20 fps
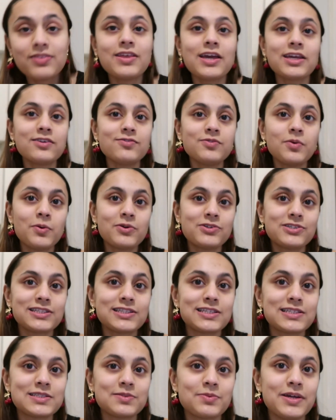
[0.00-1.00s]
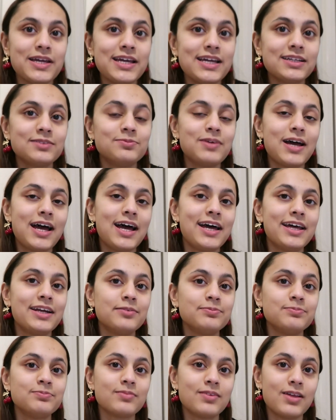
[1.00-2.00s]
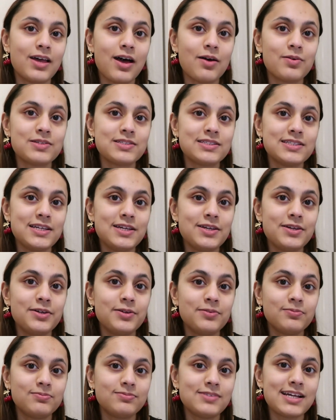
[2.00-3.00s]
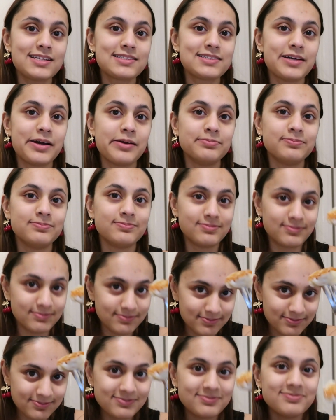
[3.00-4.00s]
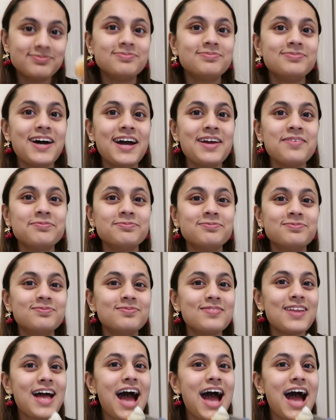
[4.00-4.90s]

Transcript: Thank you for watching this week, and I will see you next time. Bye!